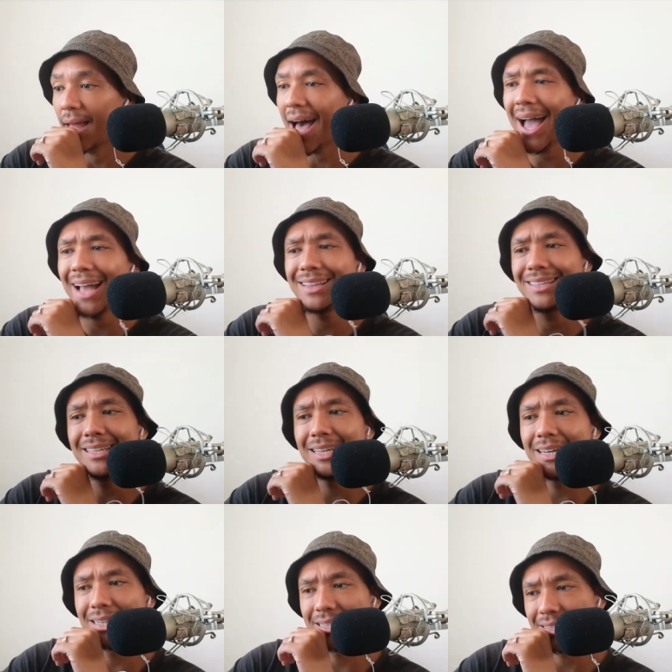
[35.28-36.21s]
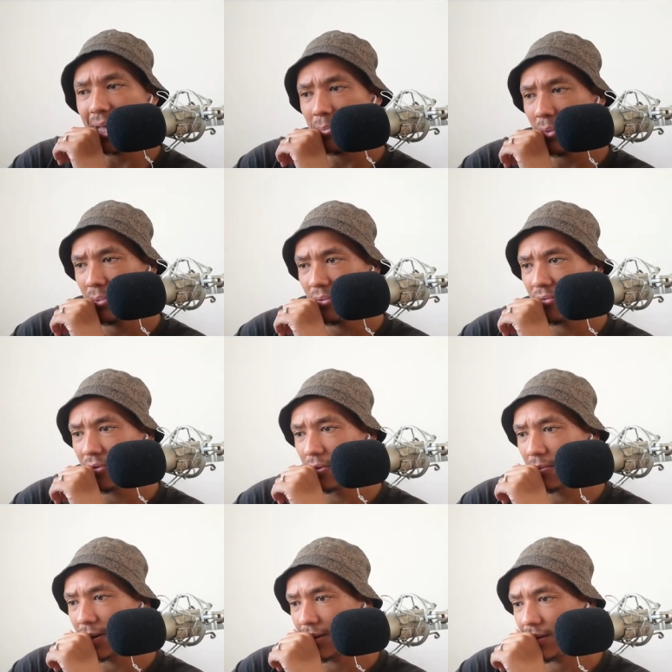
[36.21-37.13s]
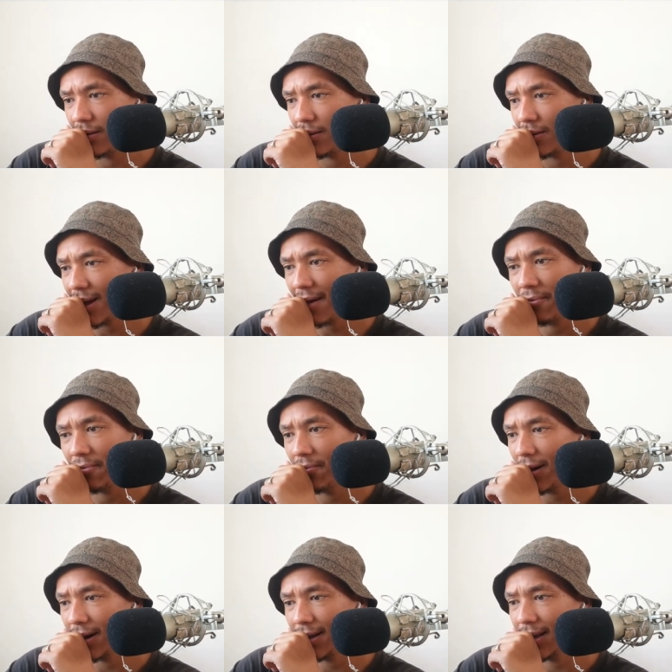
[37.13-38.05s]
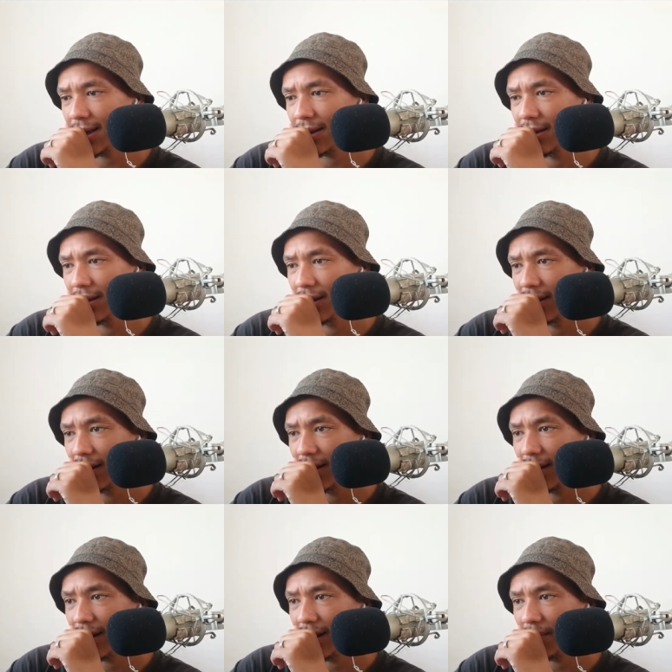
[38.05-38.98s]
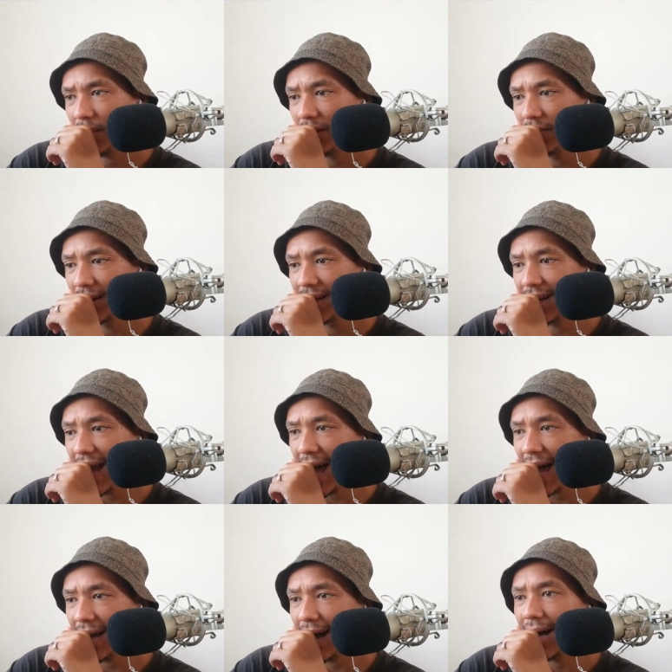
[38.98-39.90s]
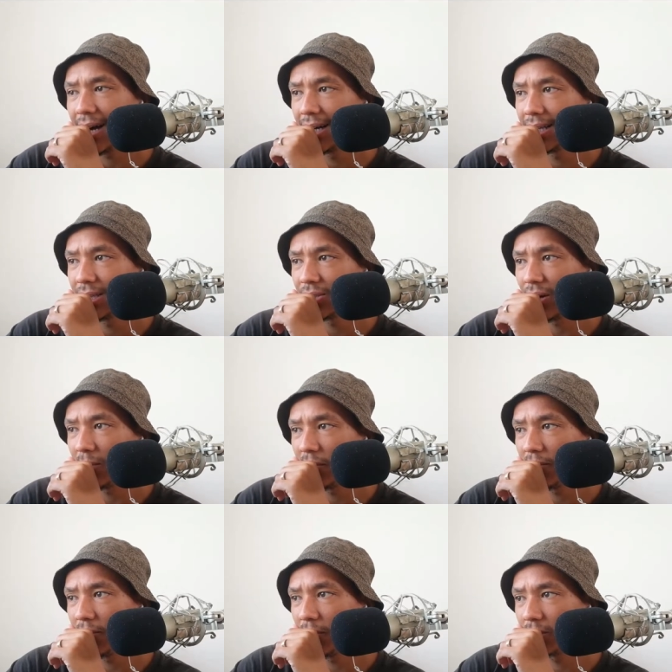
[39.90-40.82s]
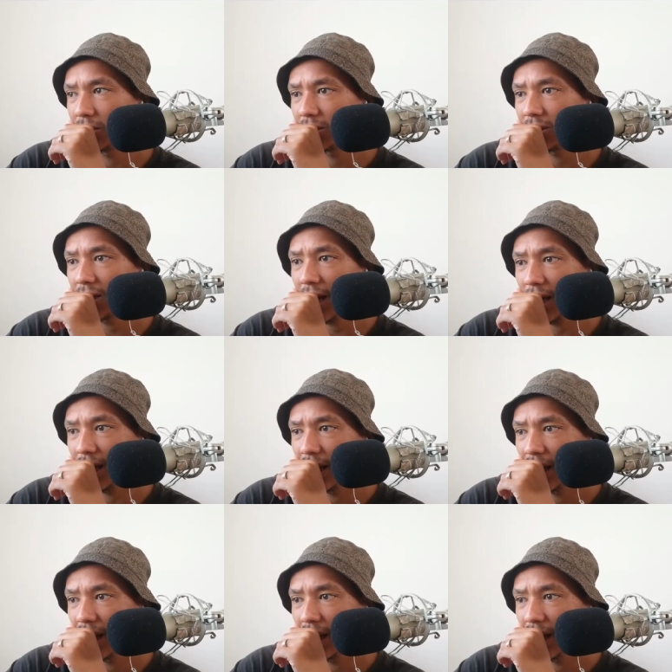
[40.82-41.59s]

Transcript: I did hear this number before, man. Nah, fuck that. I'm not even gonna lie. I heard the song before. Straight.